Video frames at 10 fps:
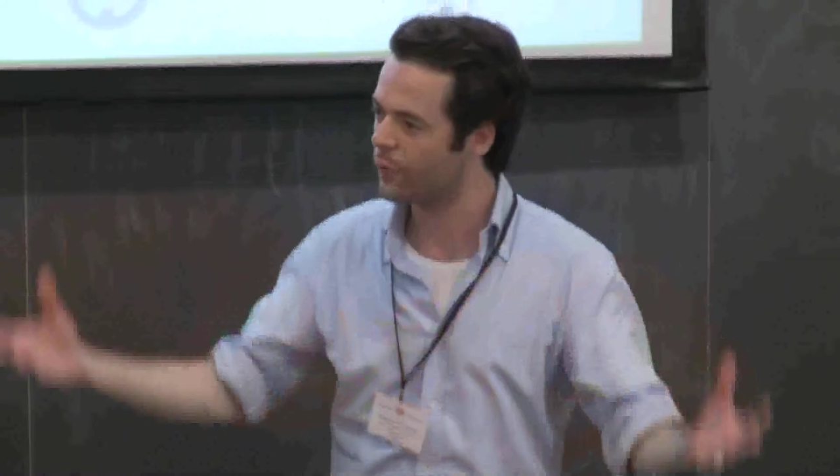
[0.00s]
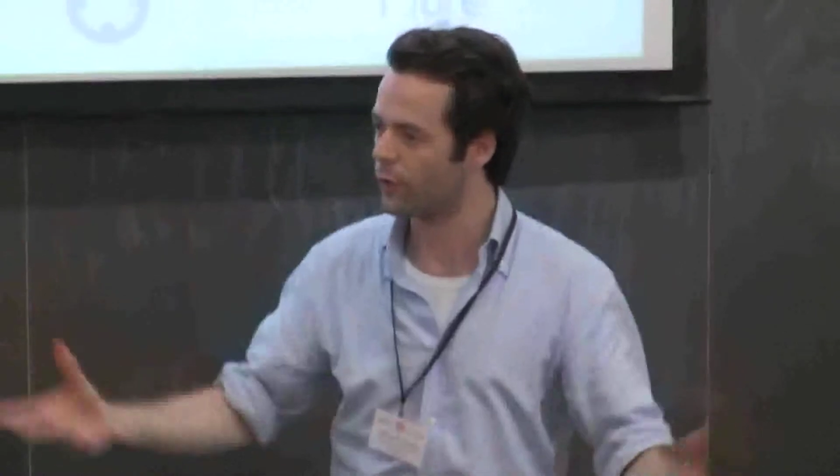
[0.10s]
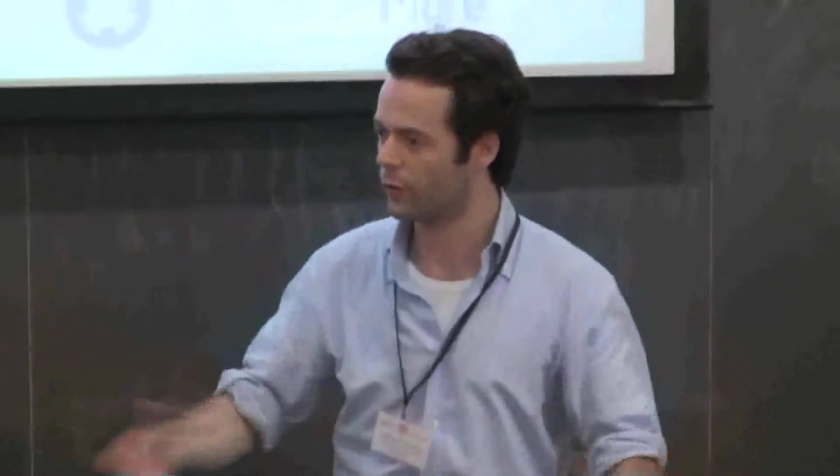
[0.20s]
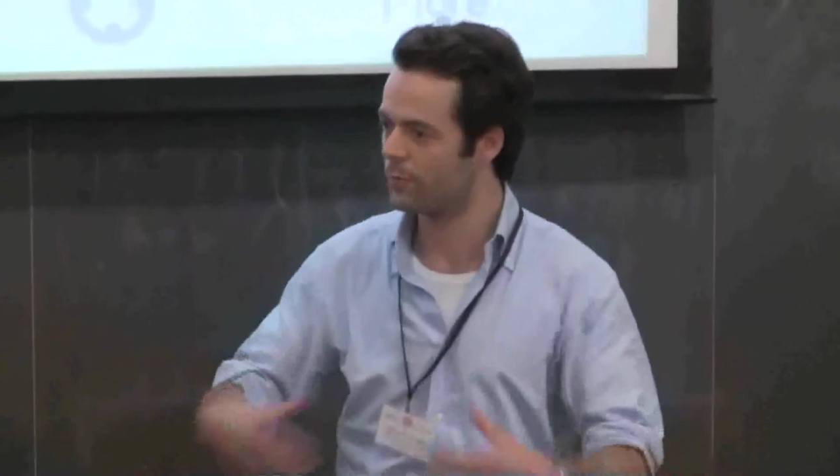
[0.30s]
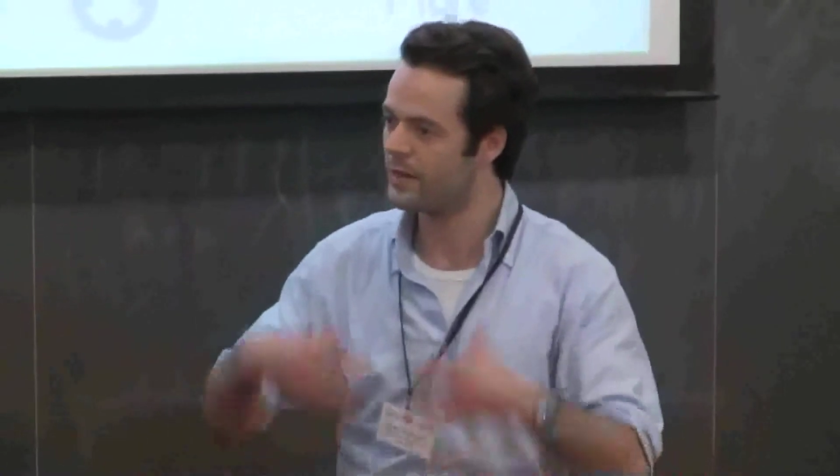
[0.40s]
for
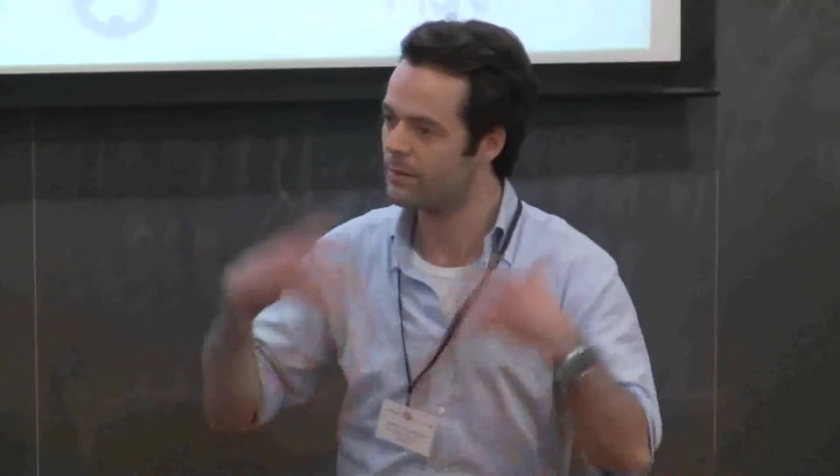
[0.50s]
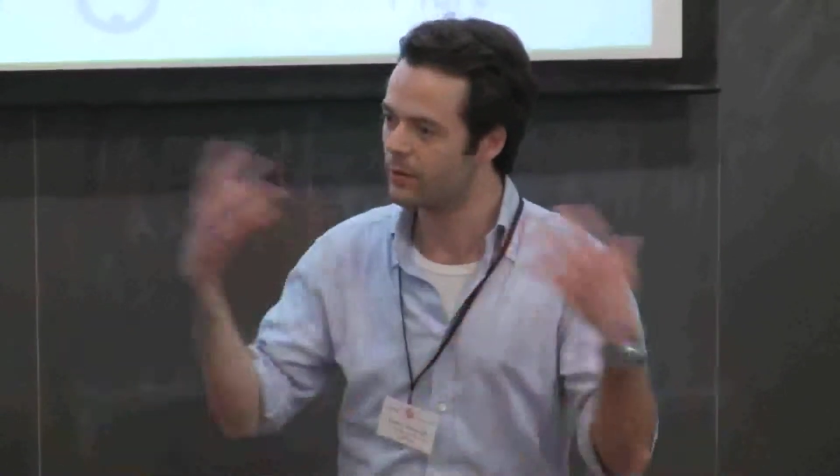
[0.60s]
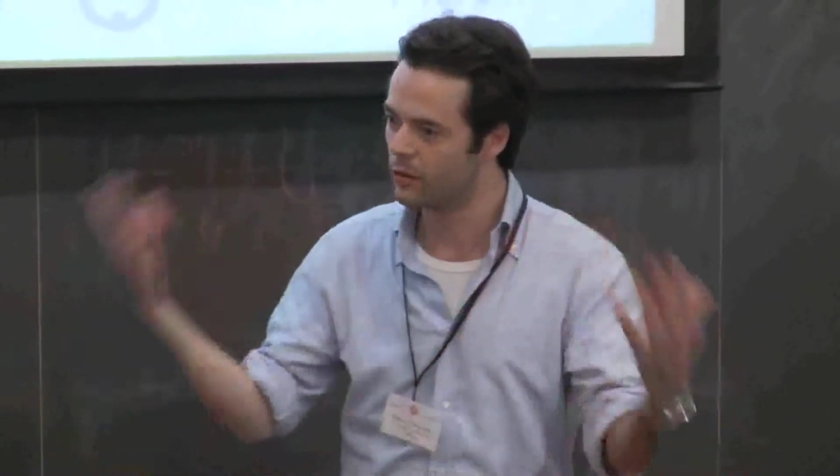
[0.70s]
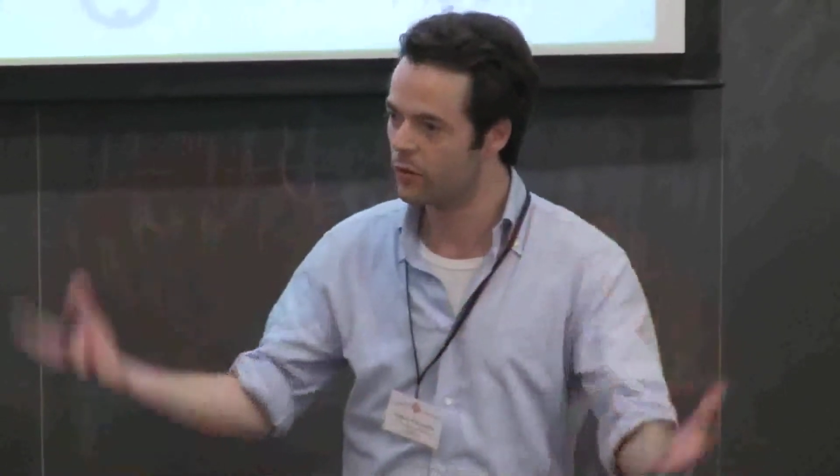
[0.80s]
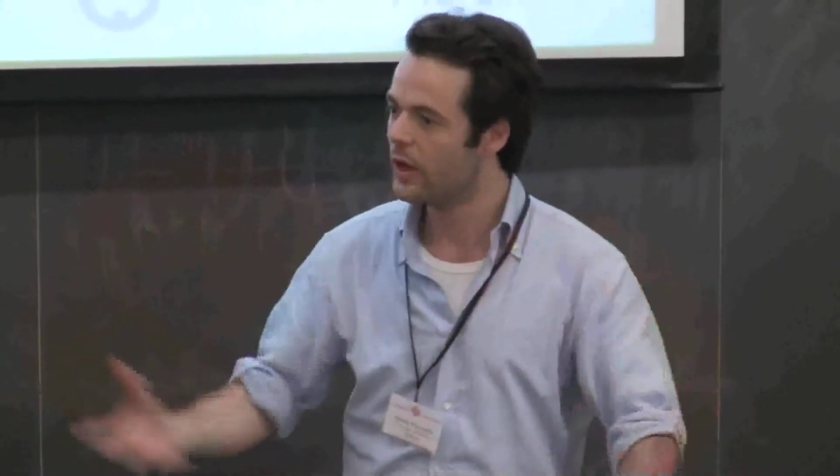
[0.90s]
those
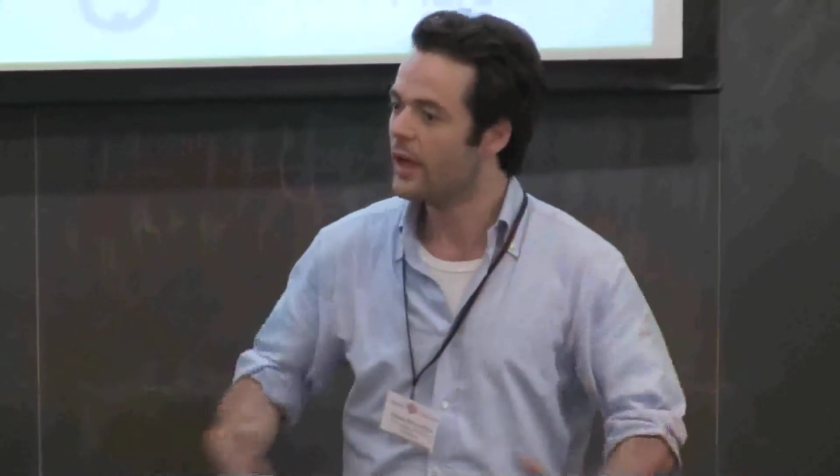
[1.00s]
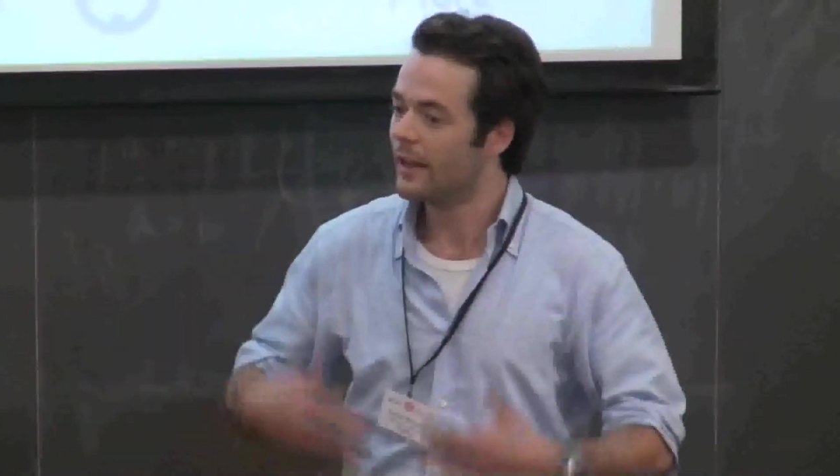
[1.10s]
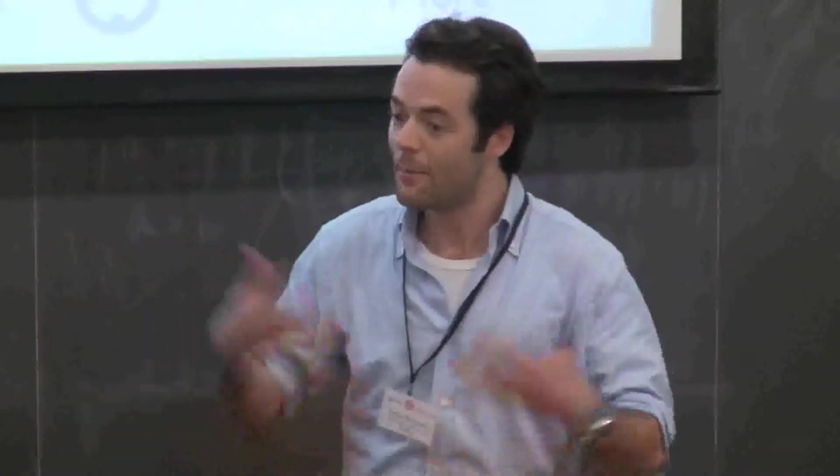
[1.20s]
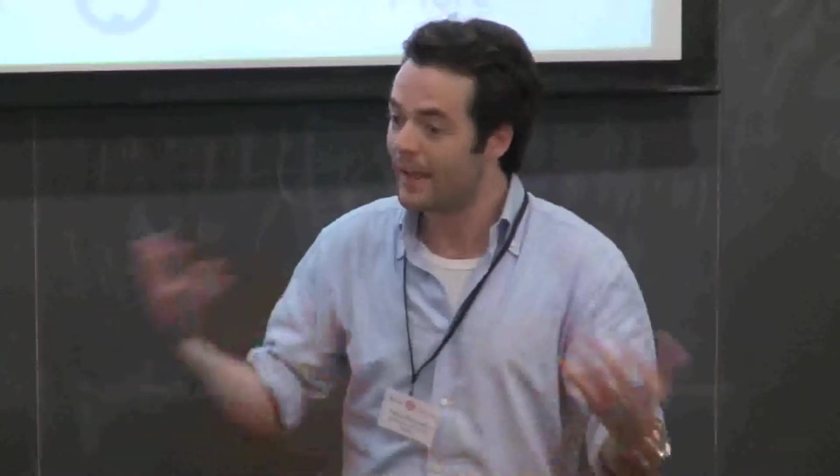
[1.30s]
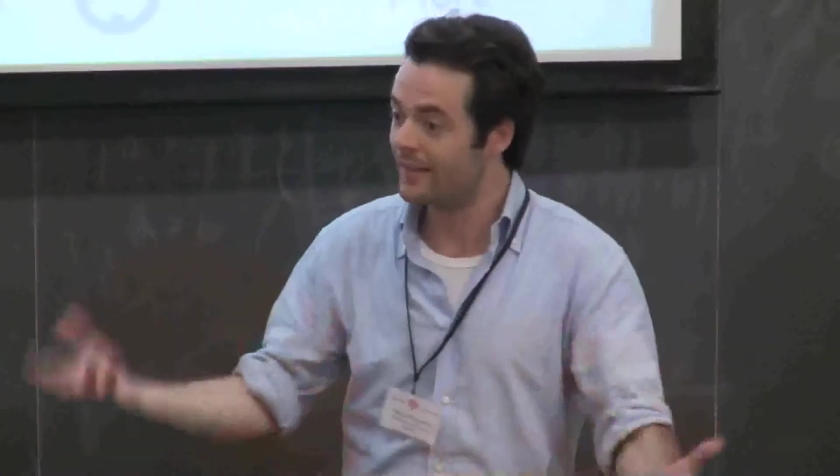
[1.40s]
people
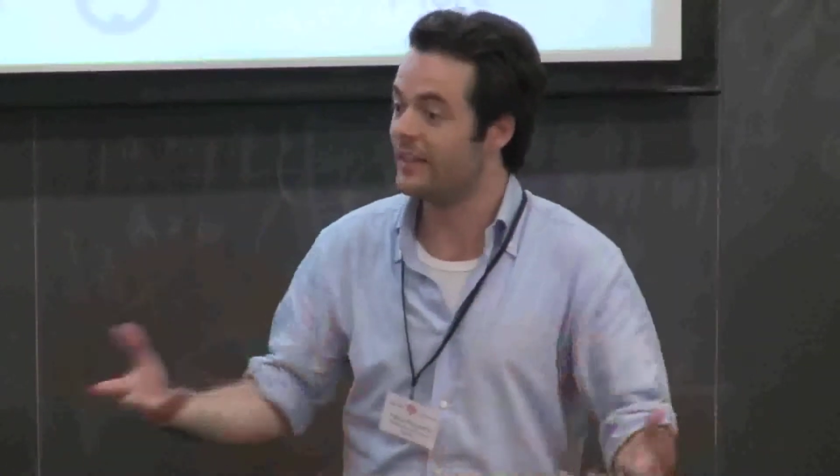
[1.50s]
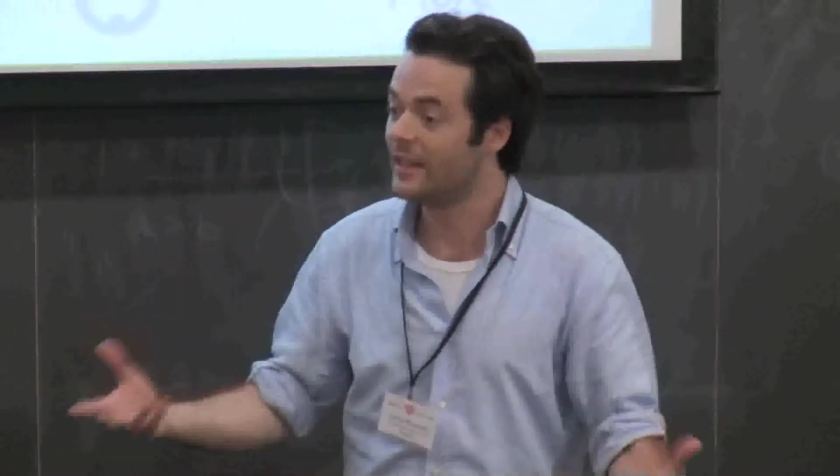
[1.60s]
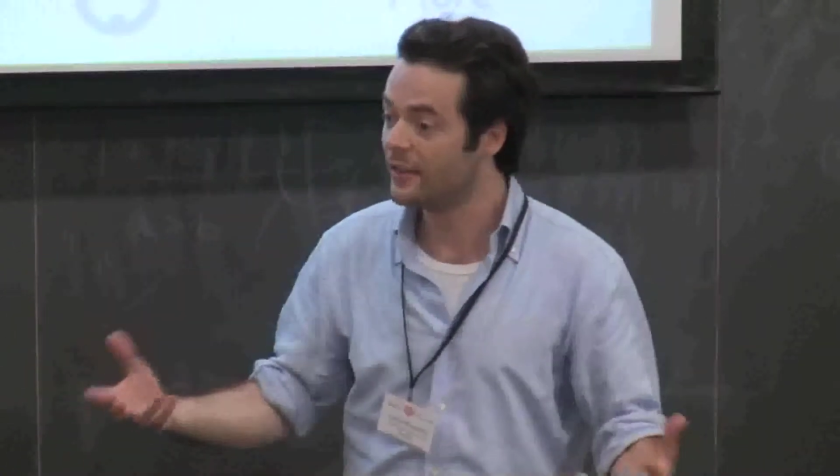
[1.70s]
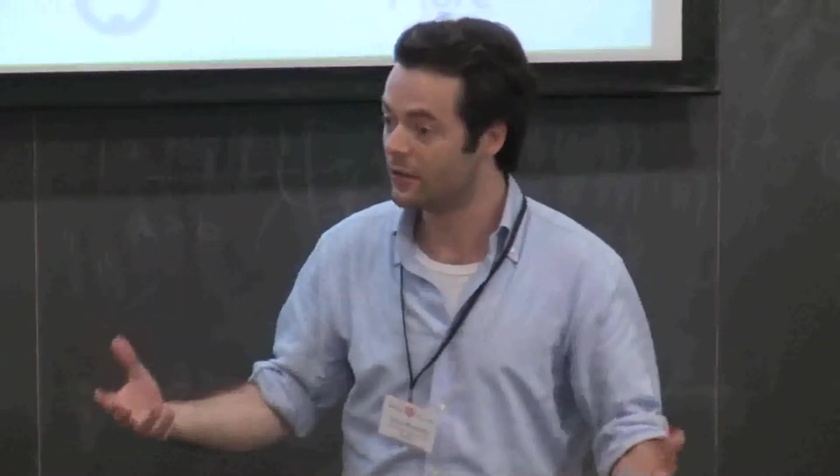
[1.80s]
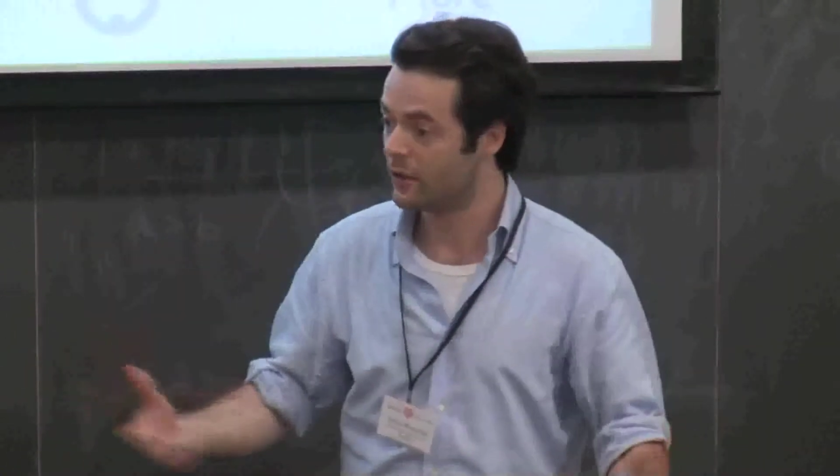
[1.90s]
that makes it
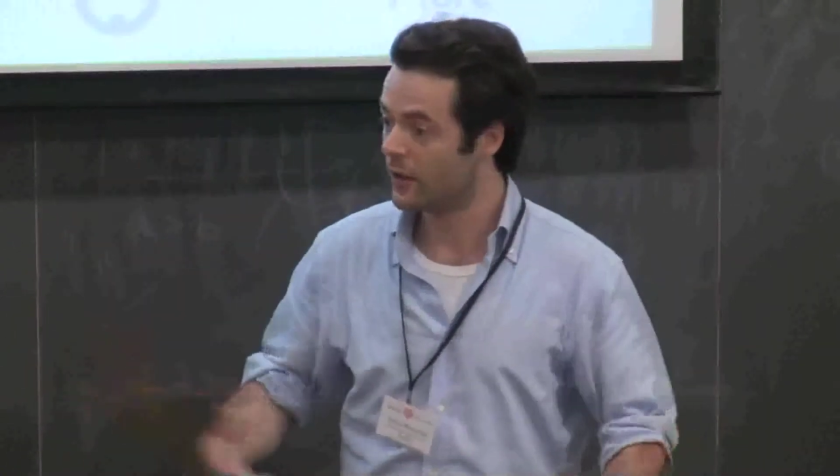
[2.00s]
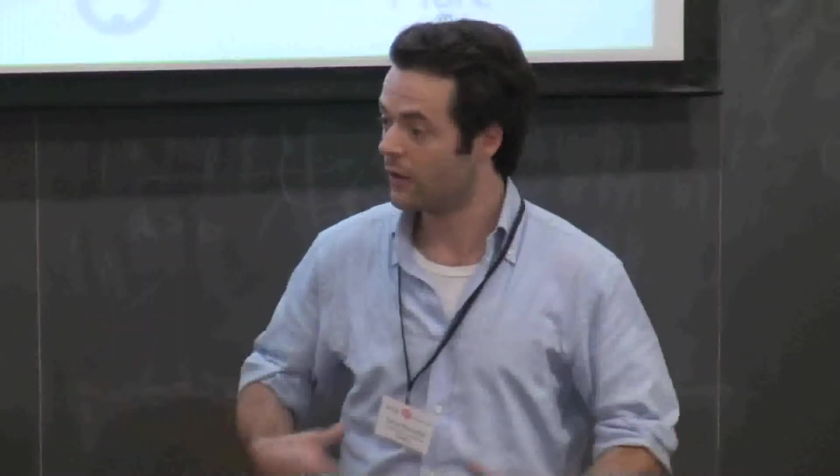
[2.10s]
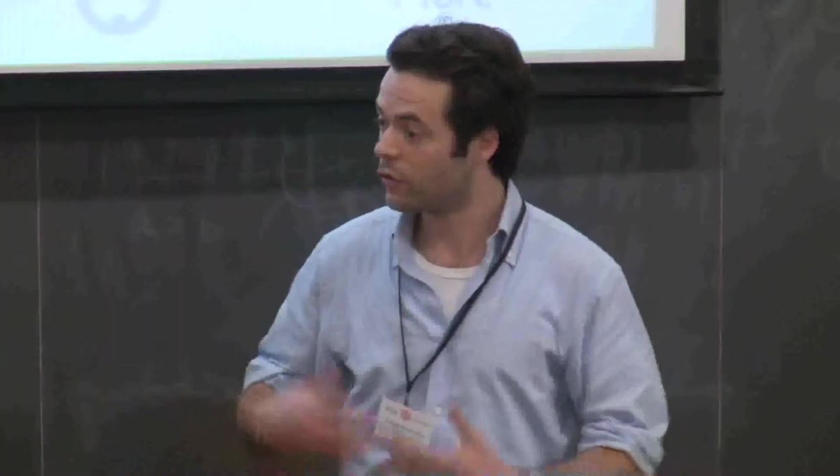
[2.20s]
easier